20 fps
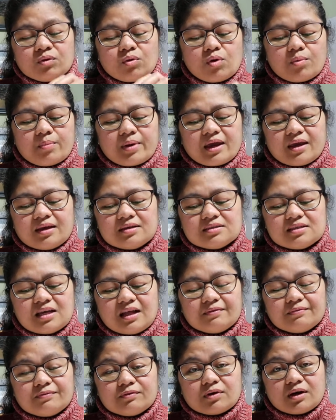Kung may
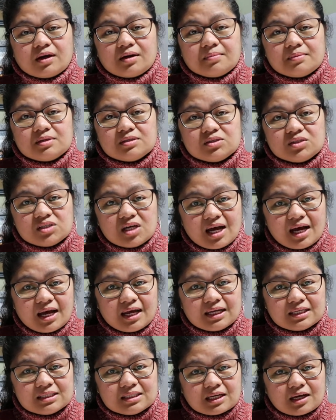cellphone ka naman
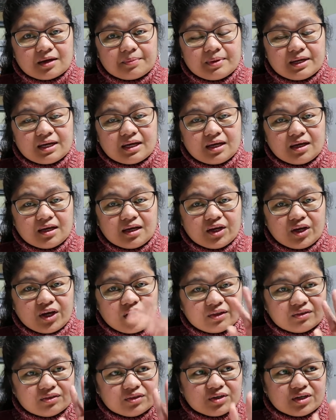dyan, at saka may
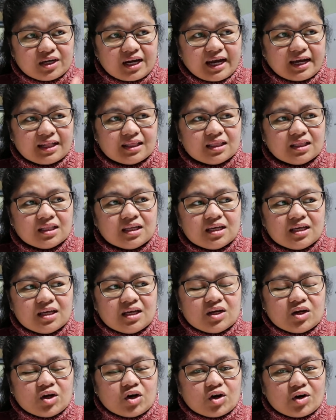internet,
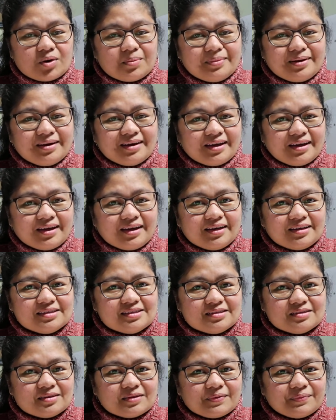or
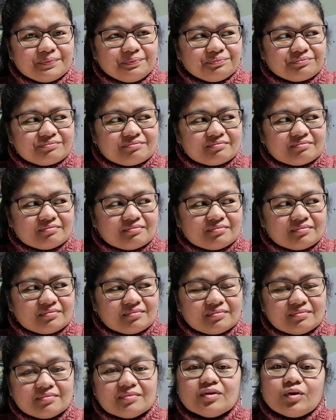may...
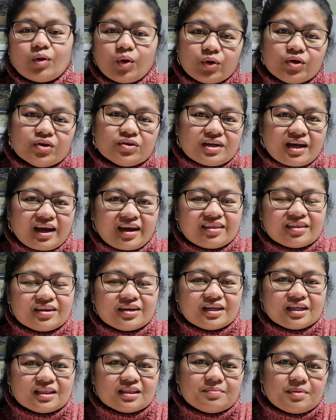yun nga,
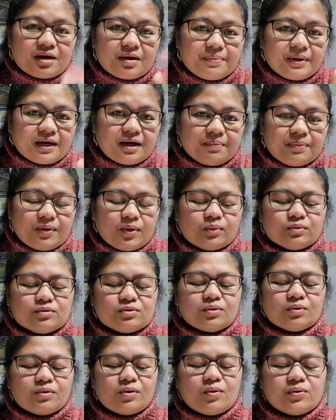internet na makapag-upload,
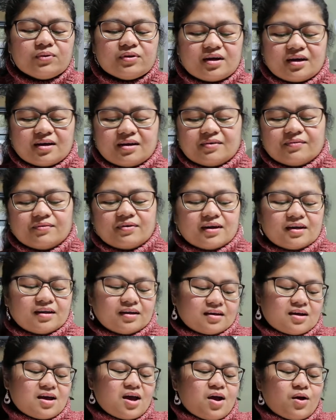so go na.
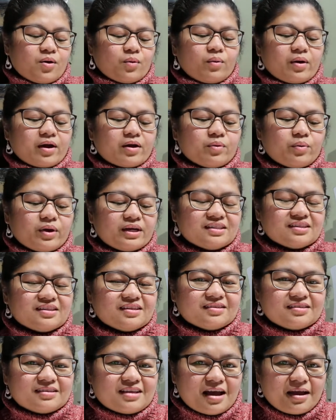Why
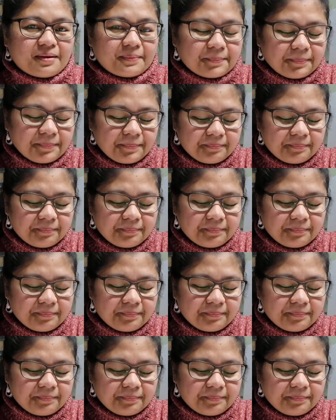wasting time?